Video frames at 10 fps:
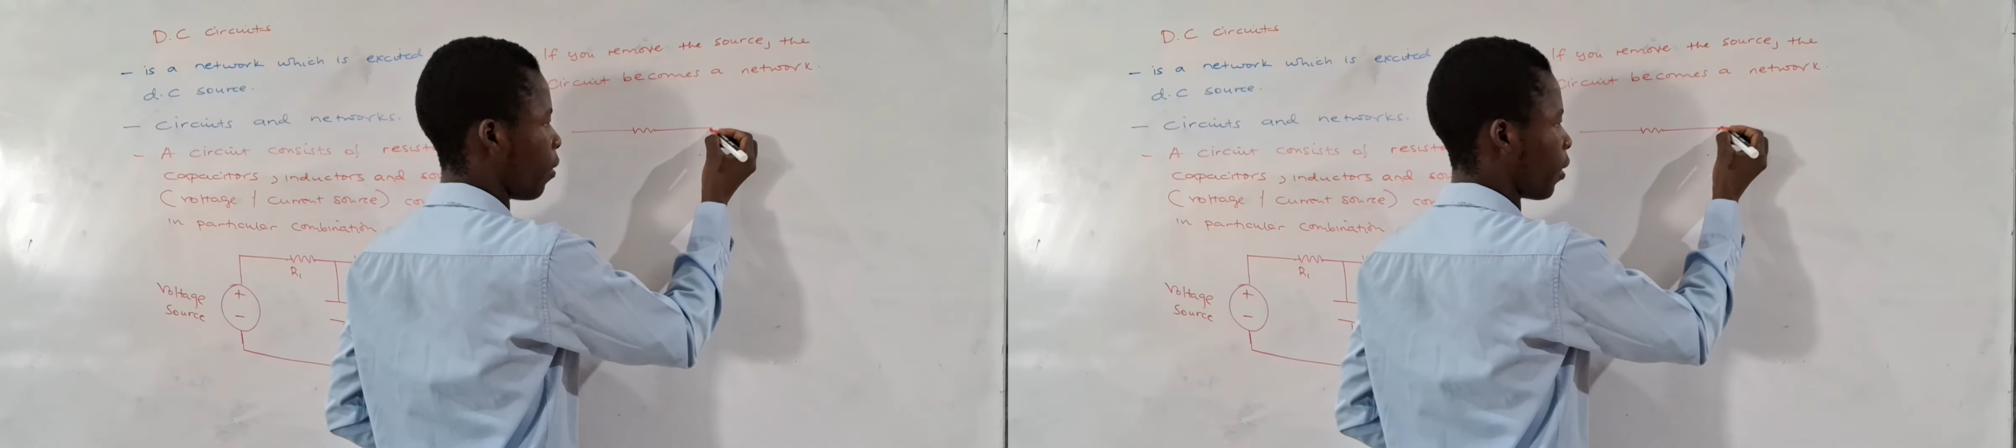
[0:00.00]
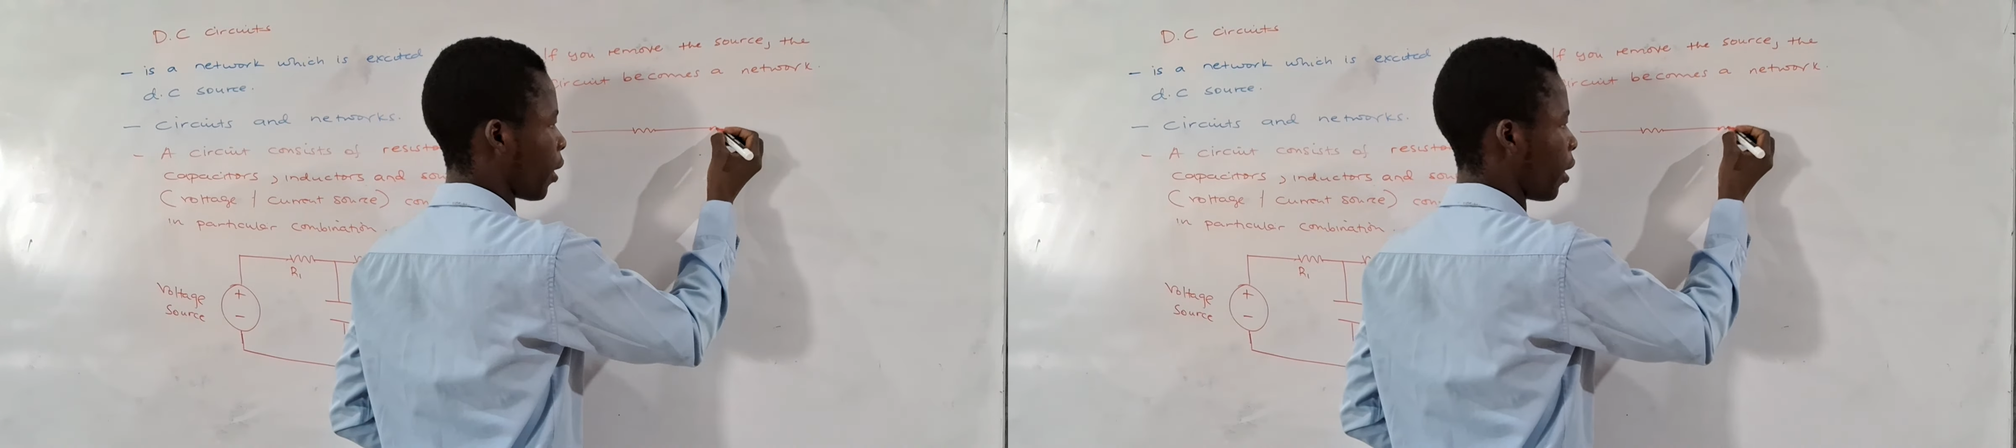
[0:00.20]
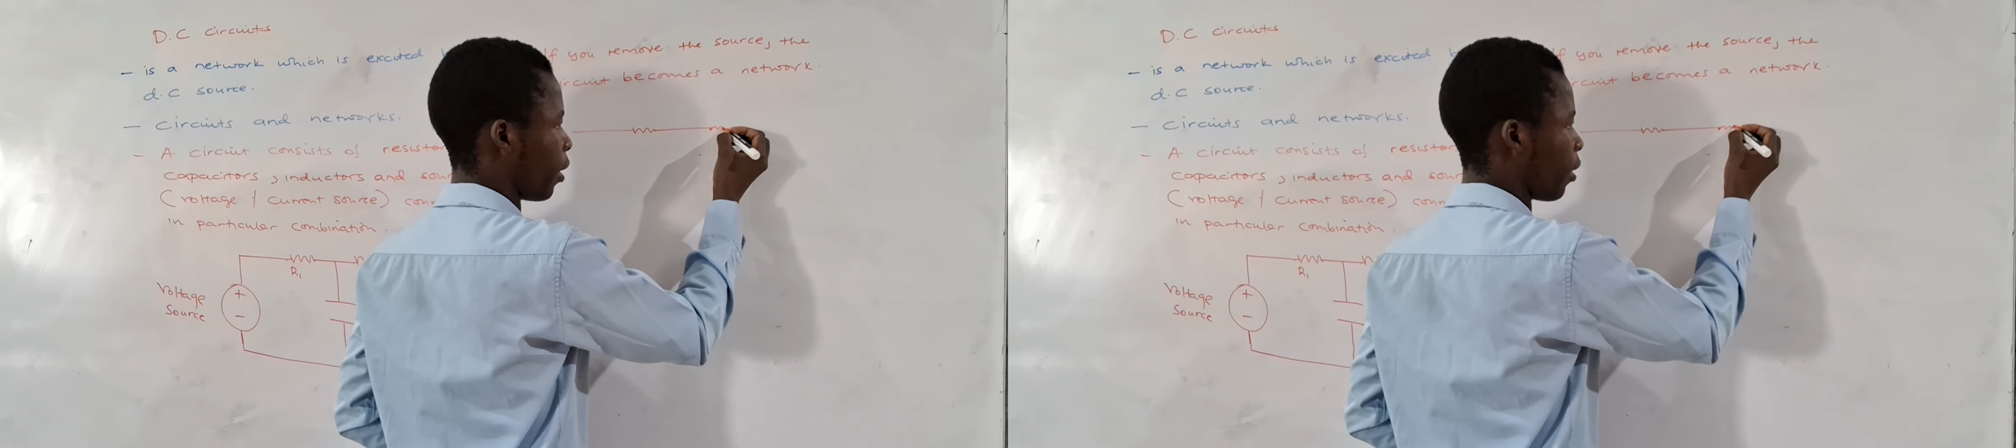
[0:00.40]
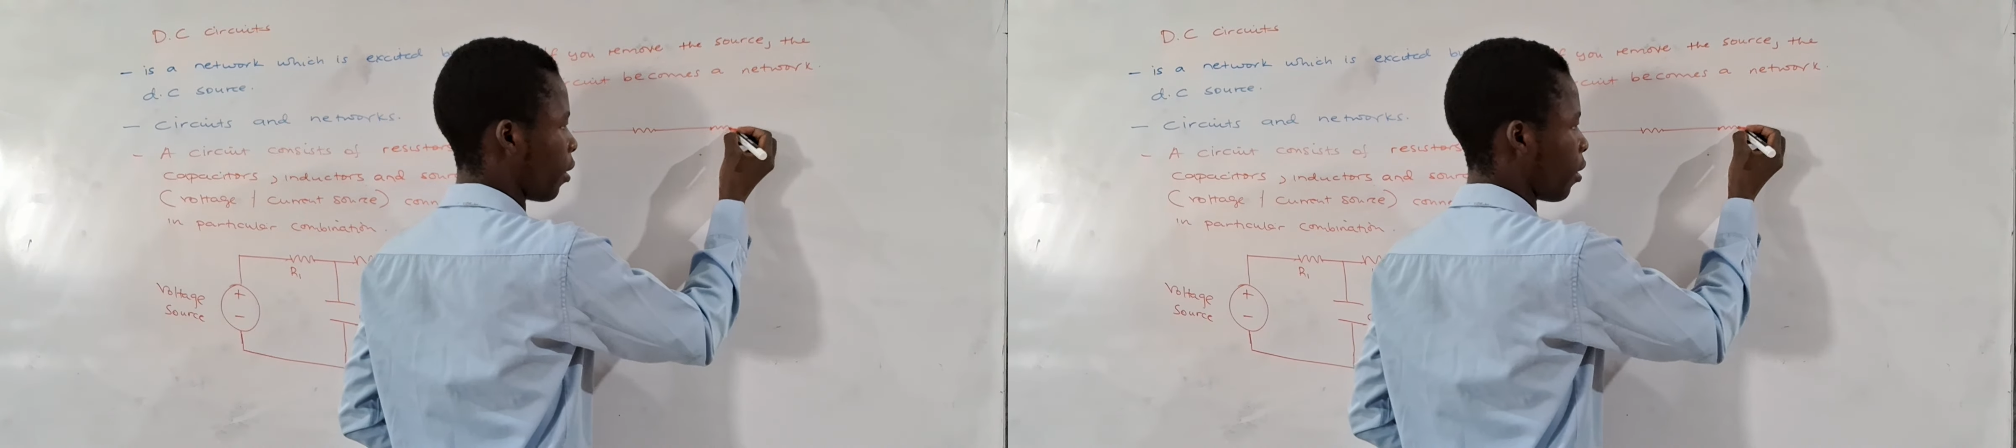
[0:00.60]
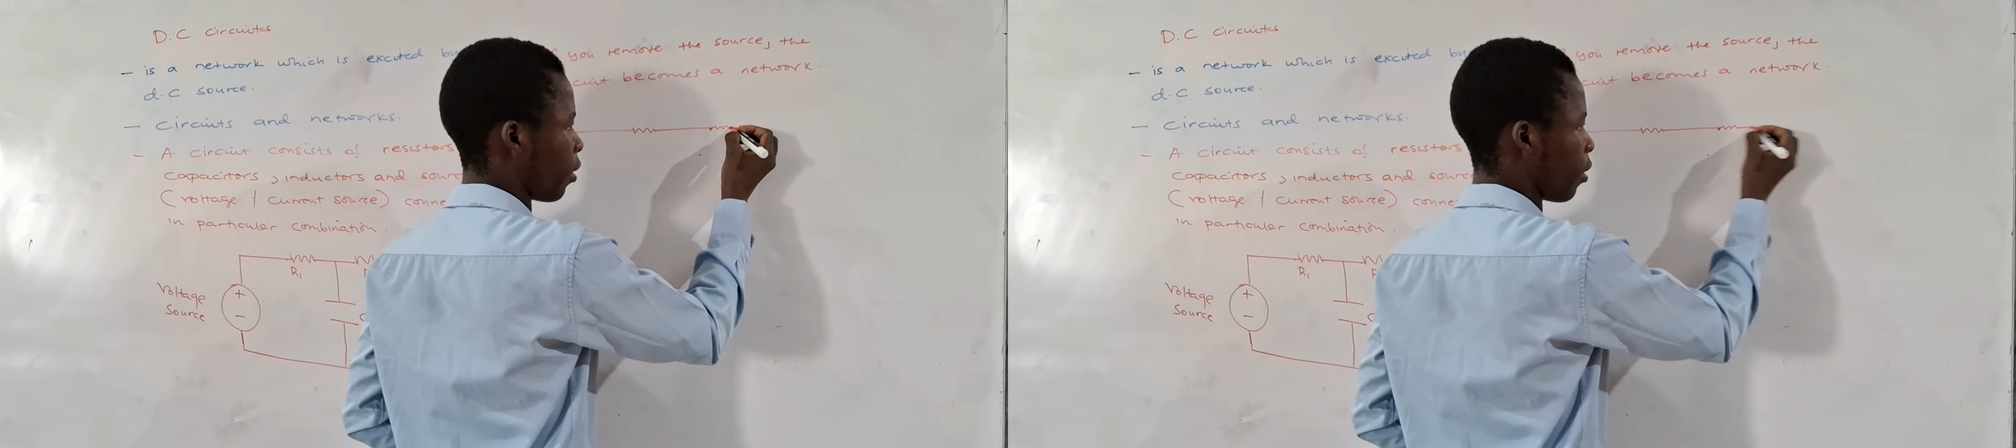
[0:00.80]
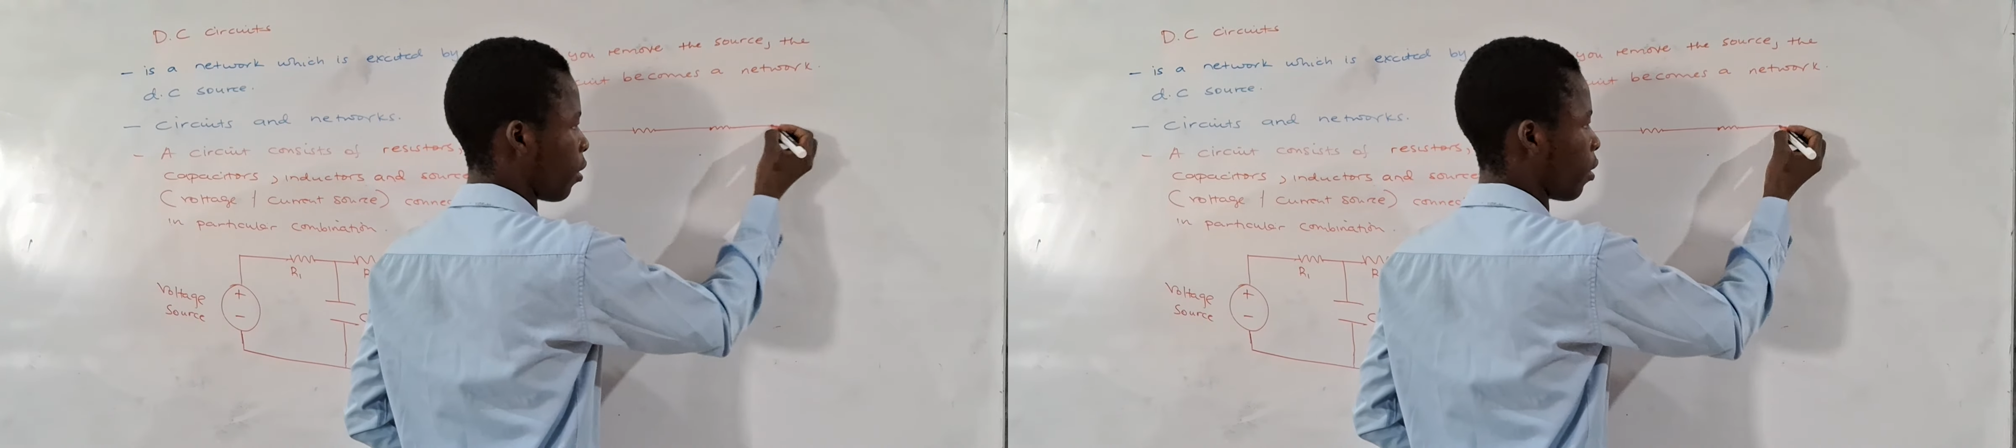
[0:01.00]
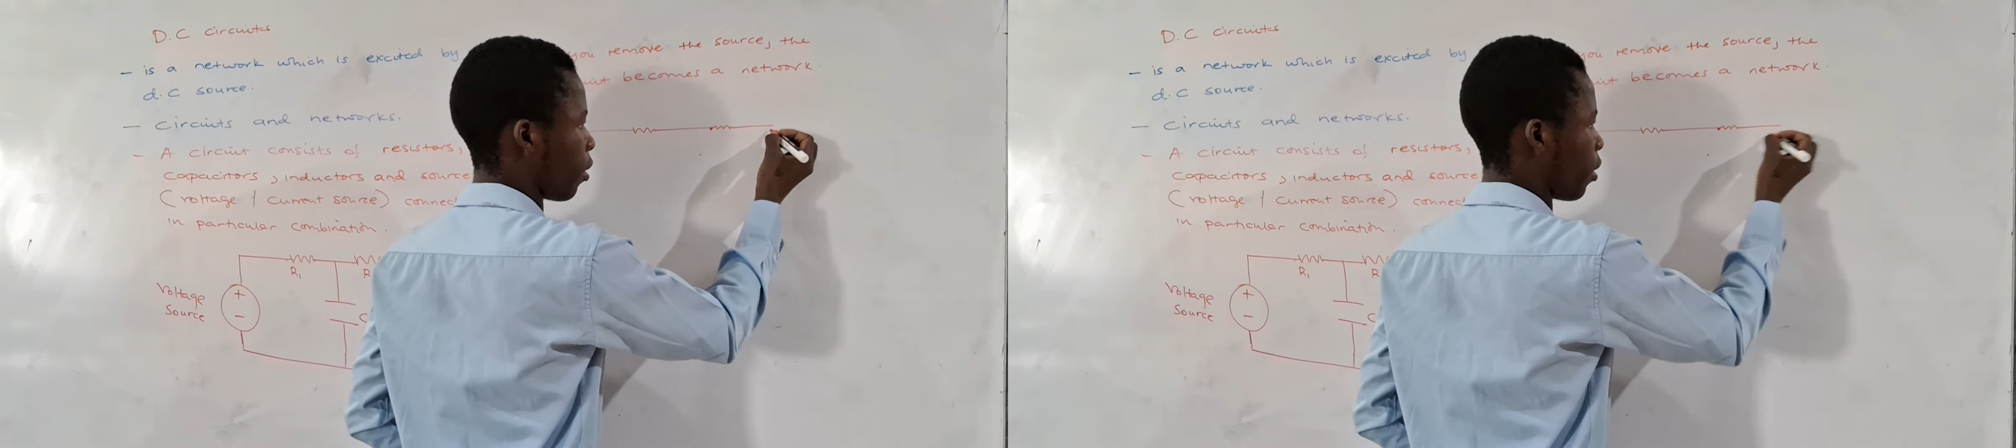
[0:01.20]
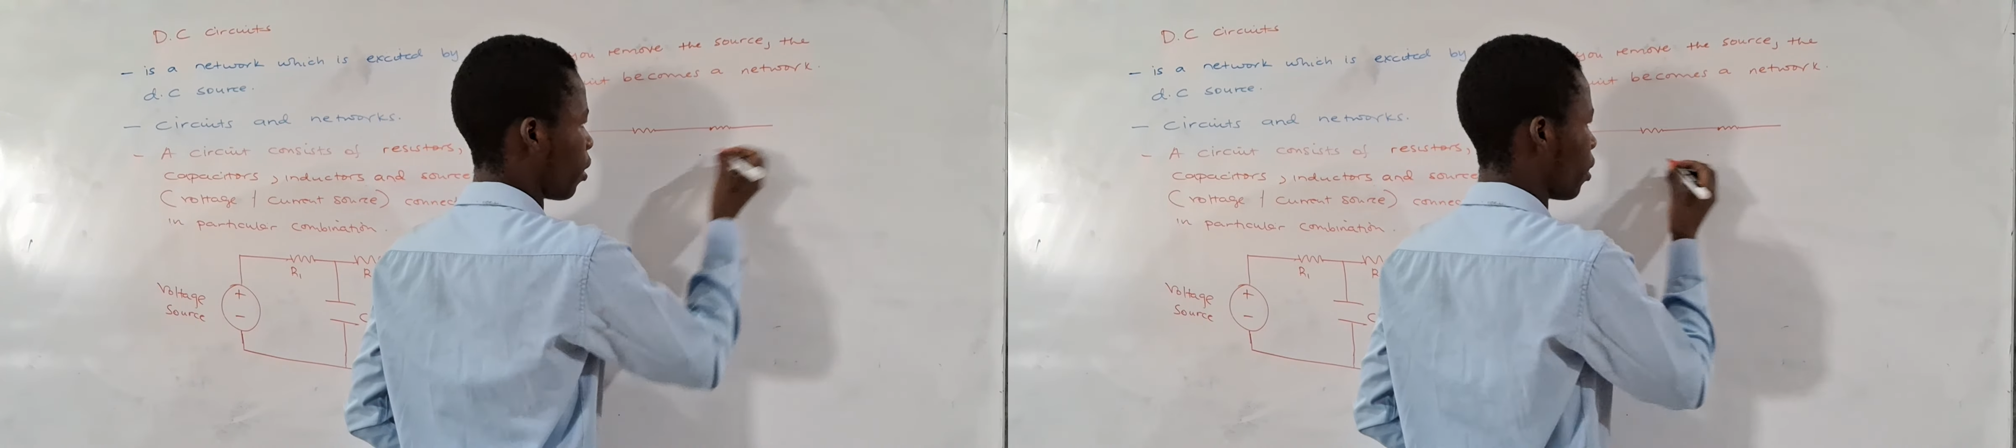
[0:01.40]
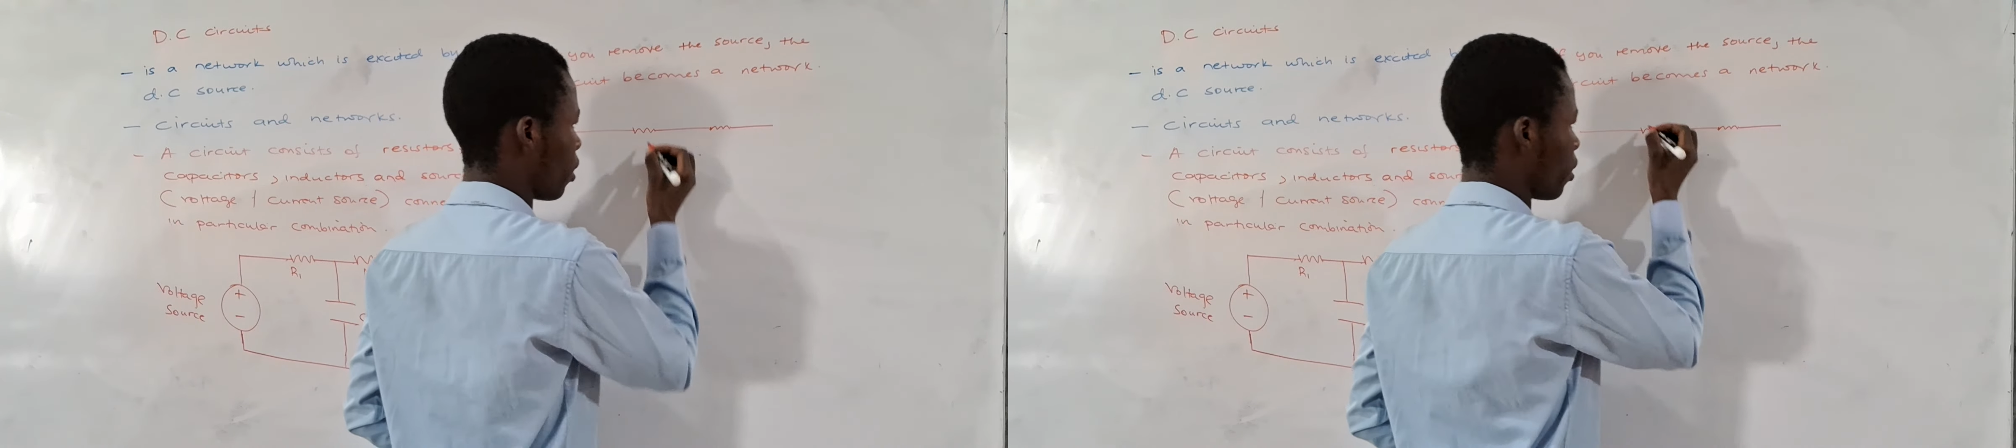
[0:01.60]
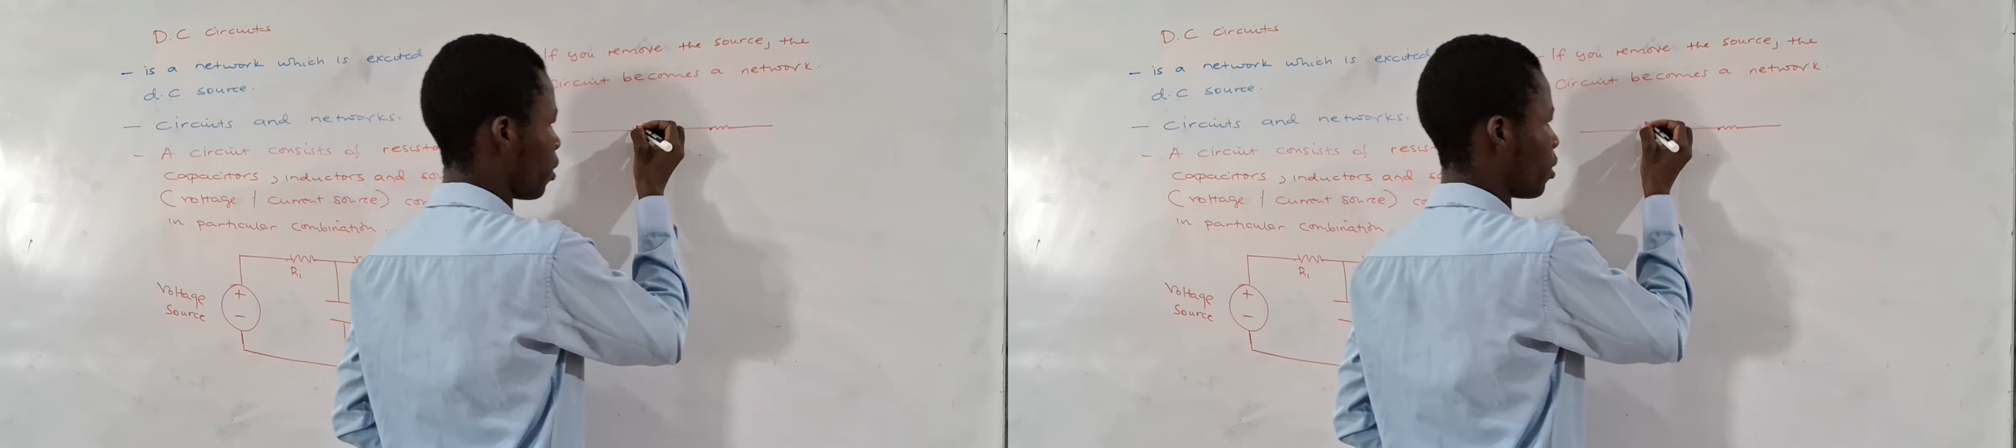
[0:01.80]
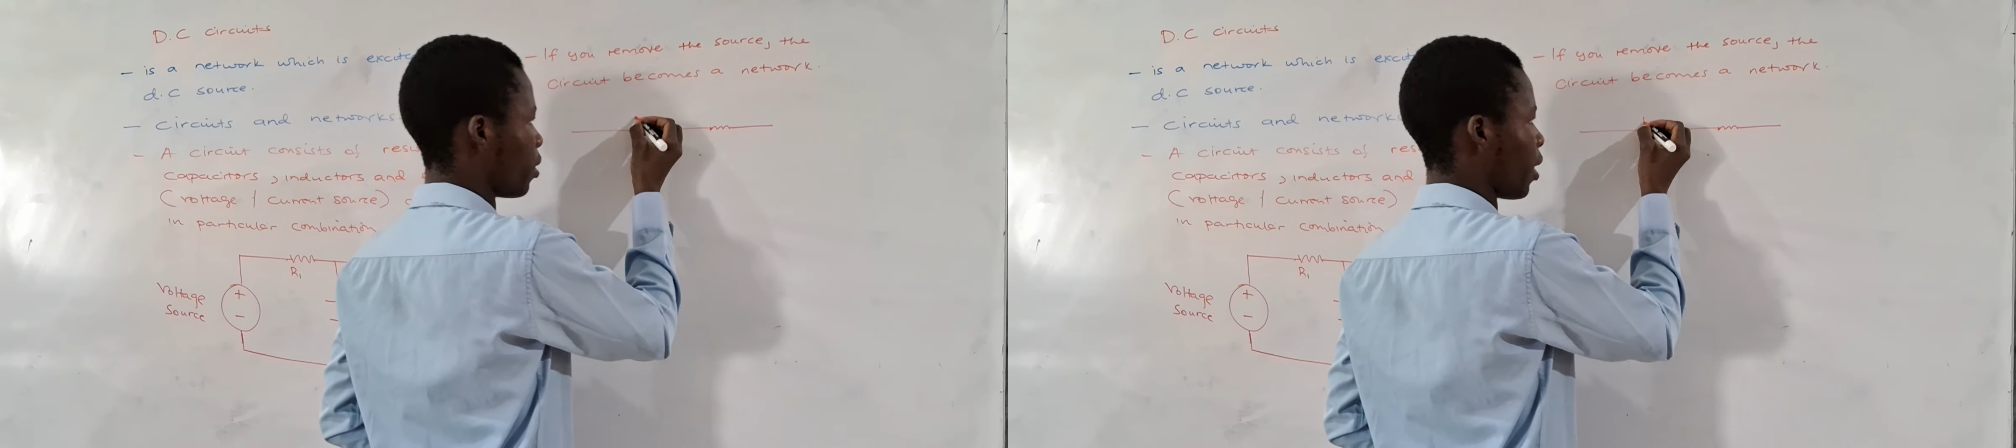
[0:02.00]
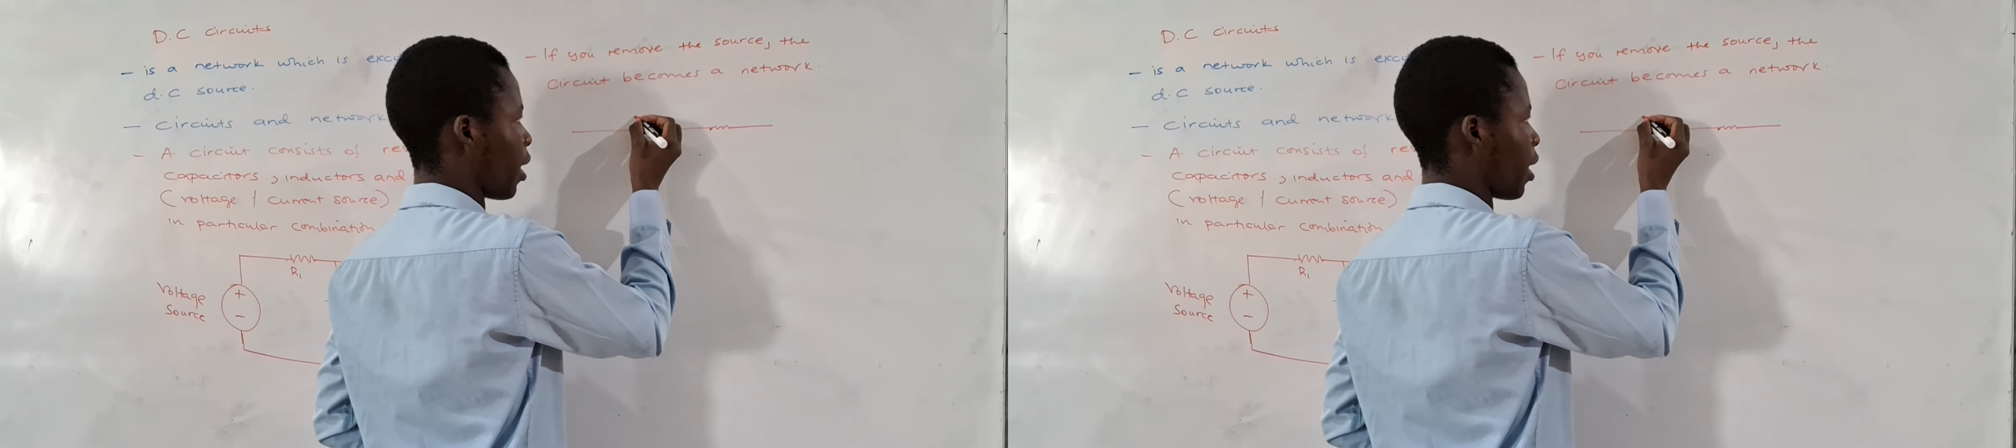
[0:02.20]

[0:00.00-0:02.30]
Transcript: Okay, this is